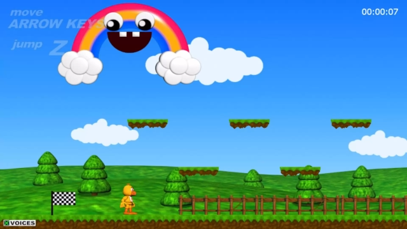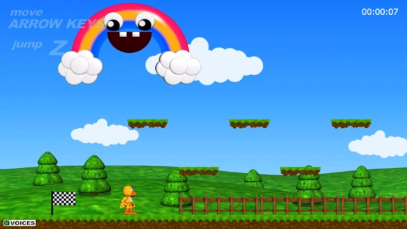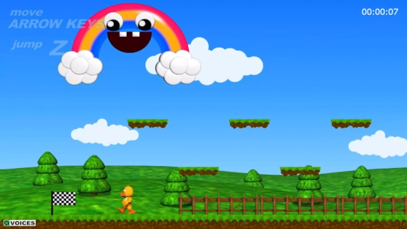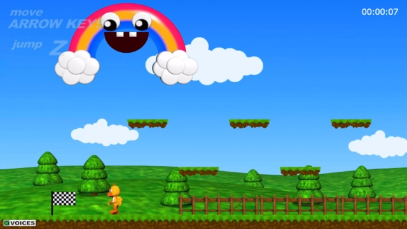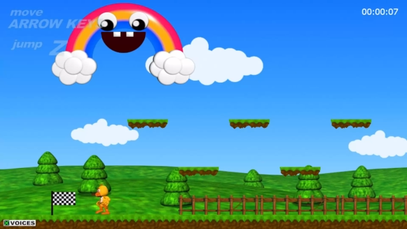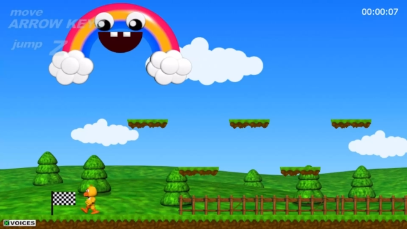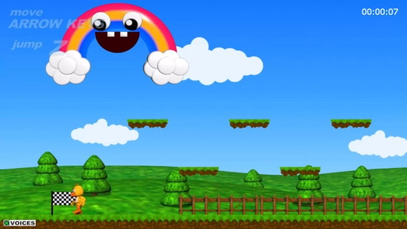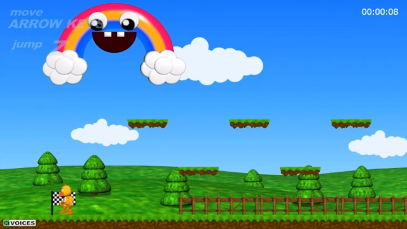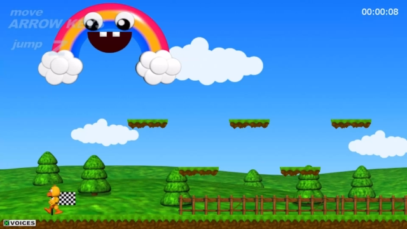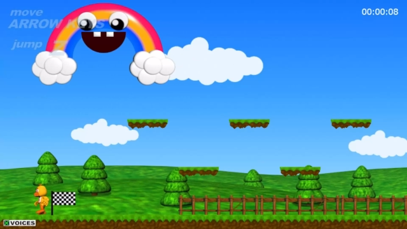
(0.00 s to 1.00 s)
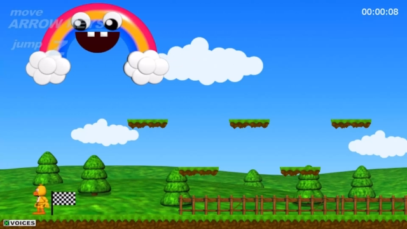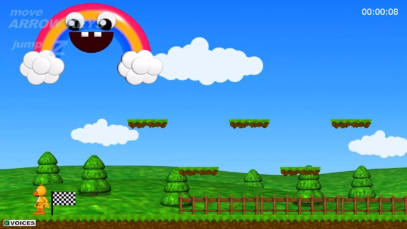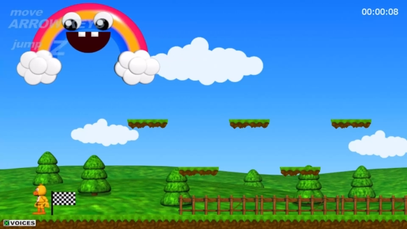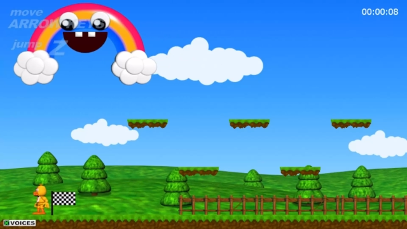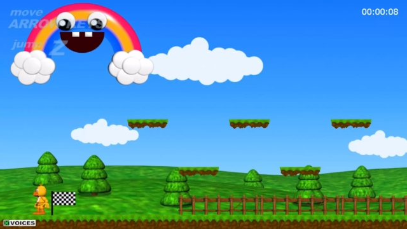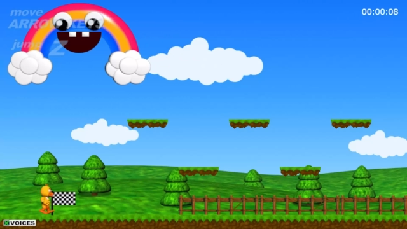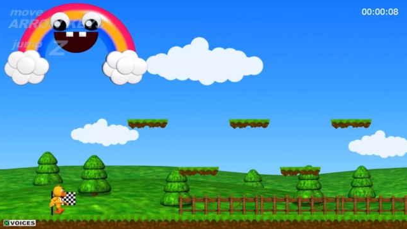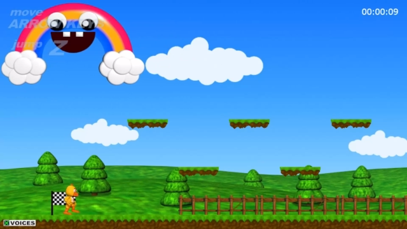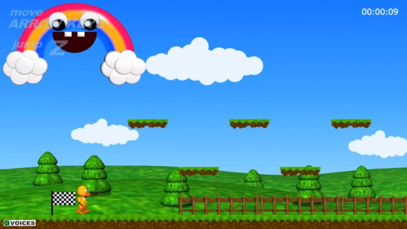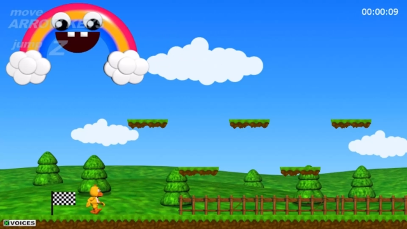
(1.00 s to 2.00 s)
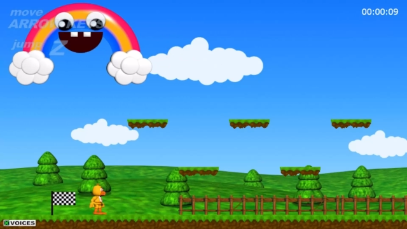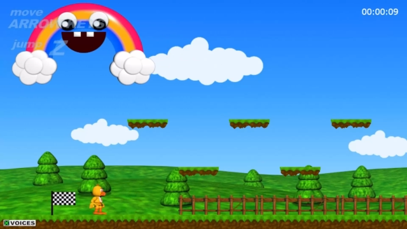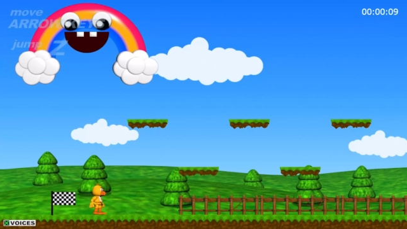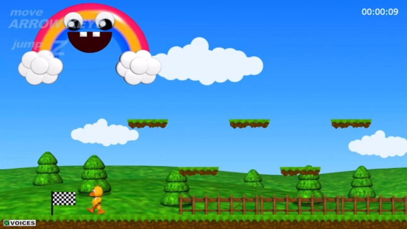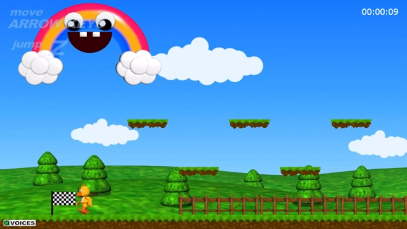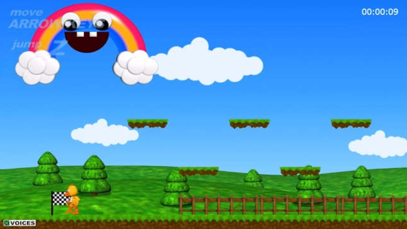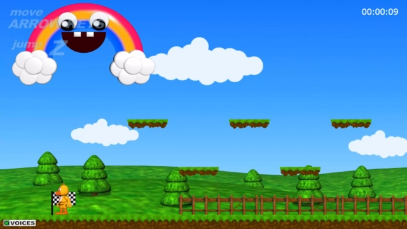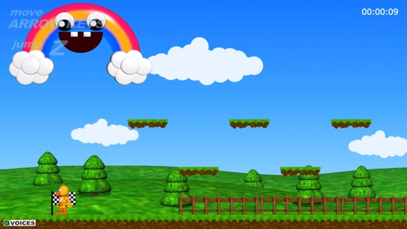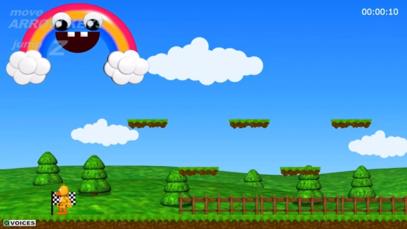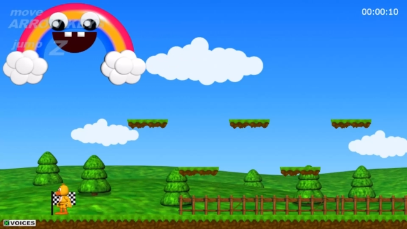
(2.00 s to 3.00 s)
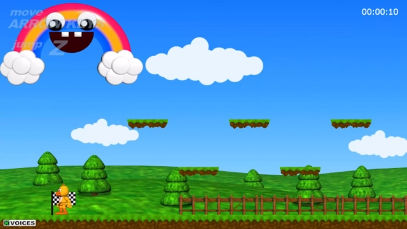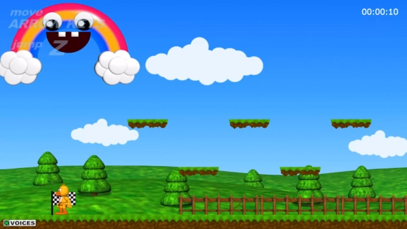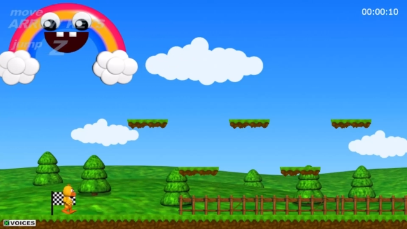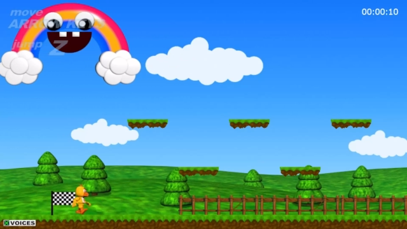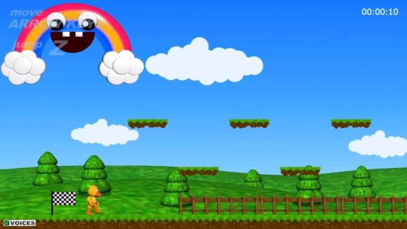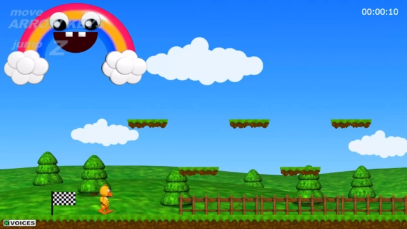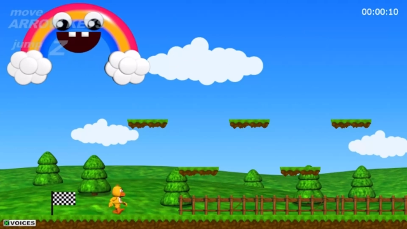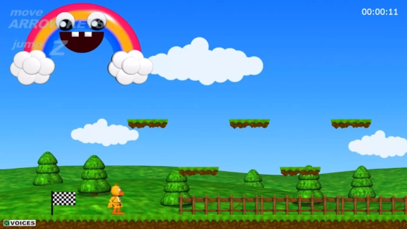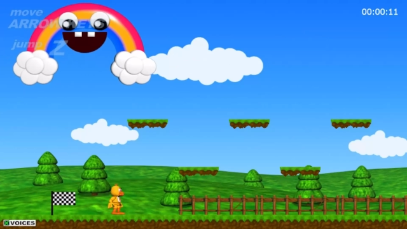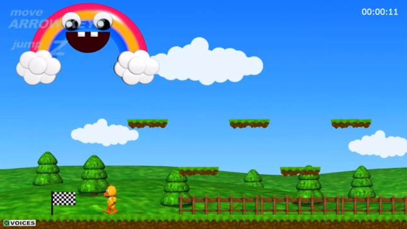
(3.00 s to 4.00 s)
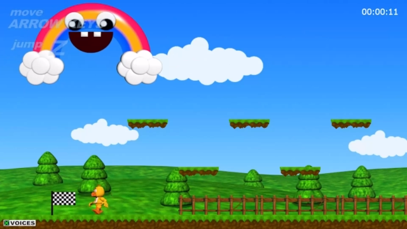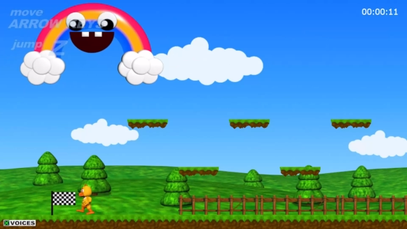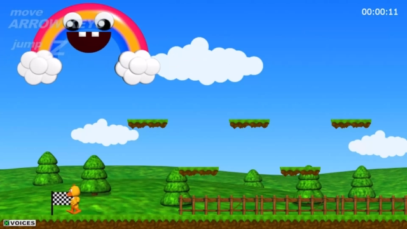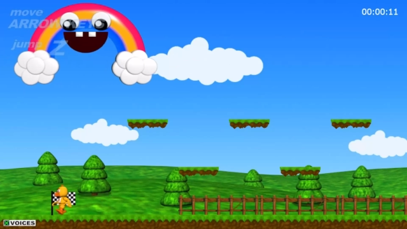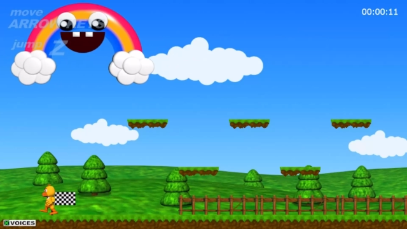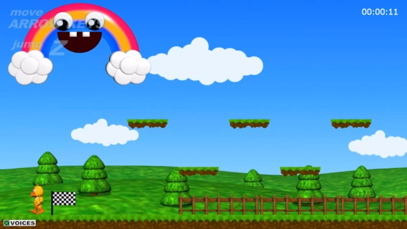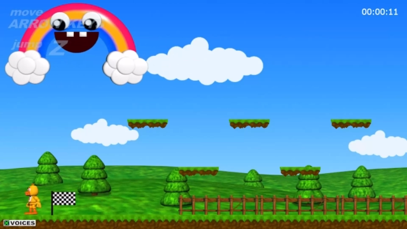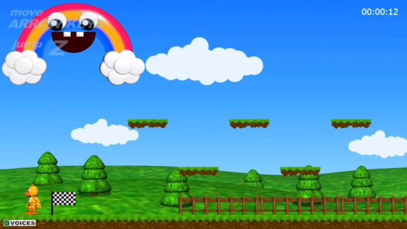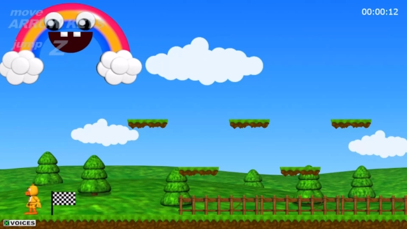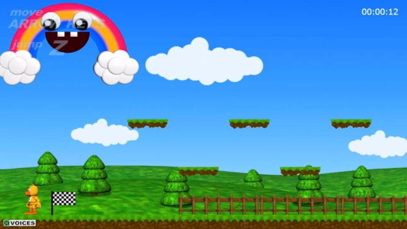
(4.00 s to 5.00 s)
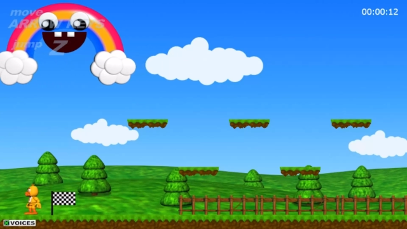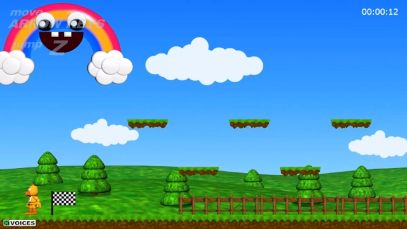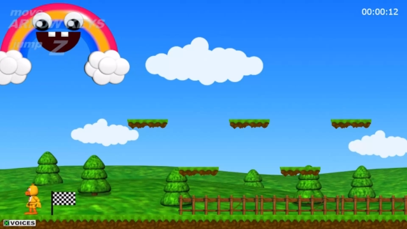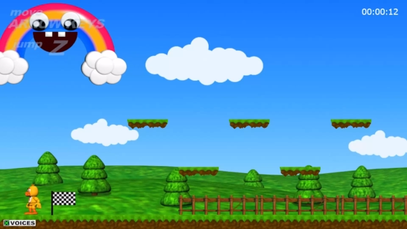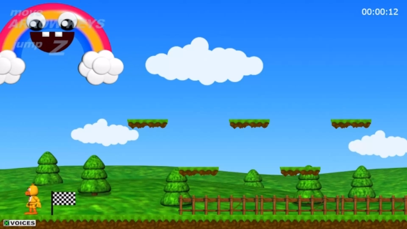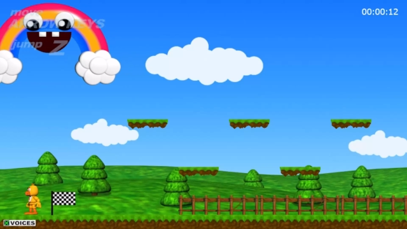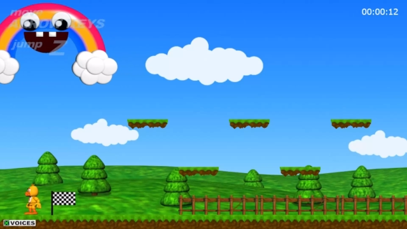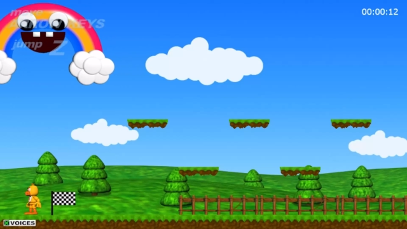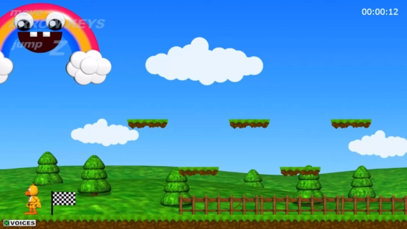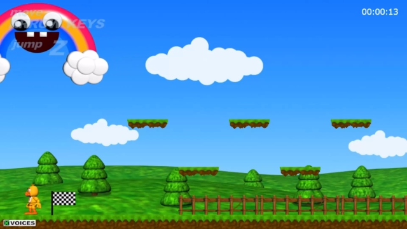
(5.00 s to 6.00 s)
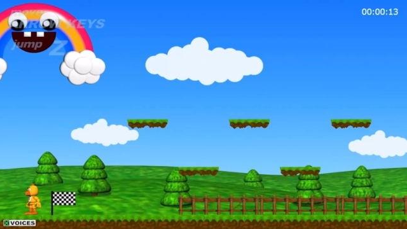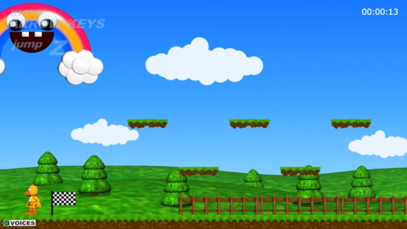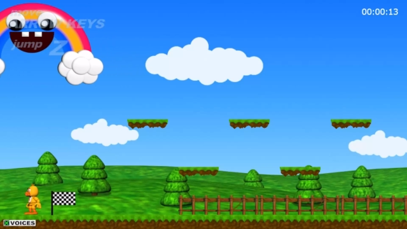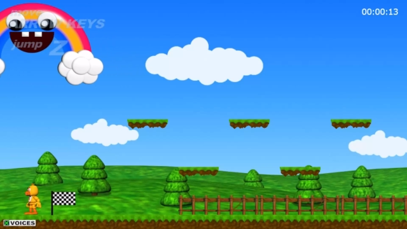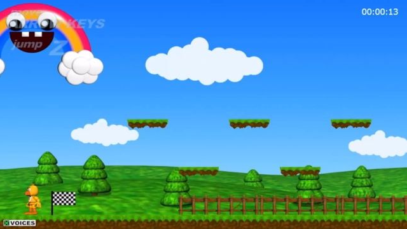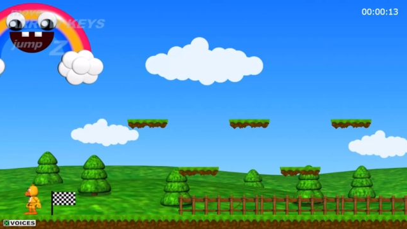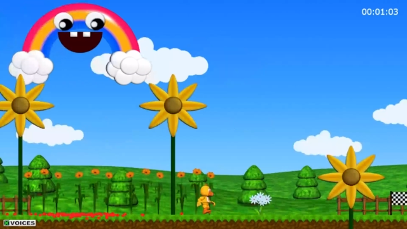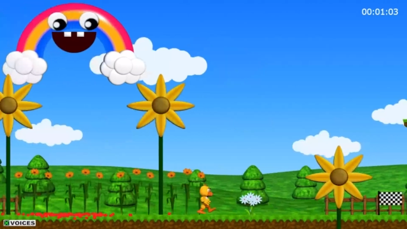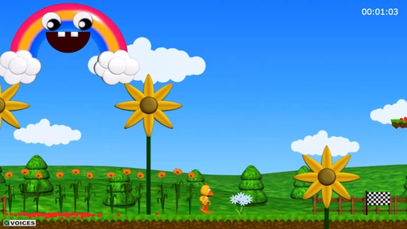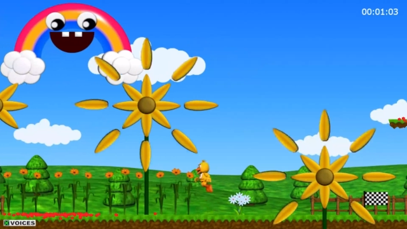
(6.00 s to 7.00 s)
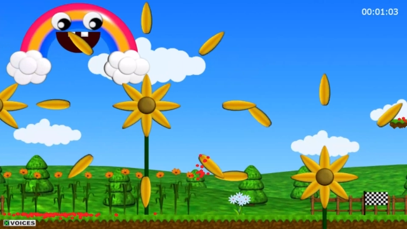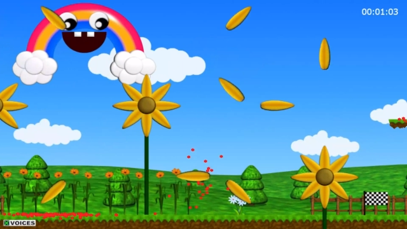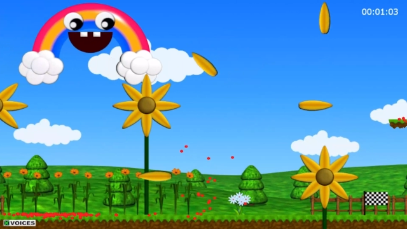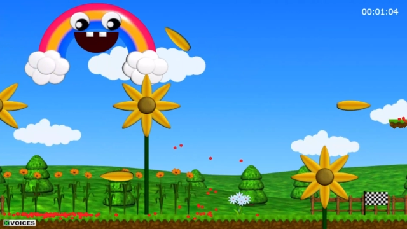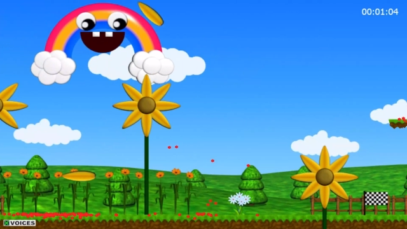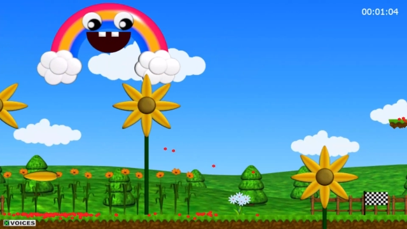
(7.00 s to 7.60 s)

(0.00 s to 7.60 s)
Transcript: Nobody's mouth can be seen.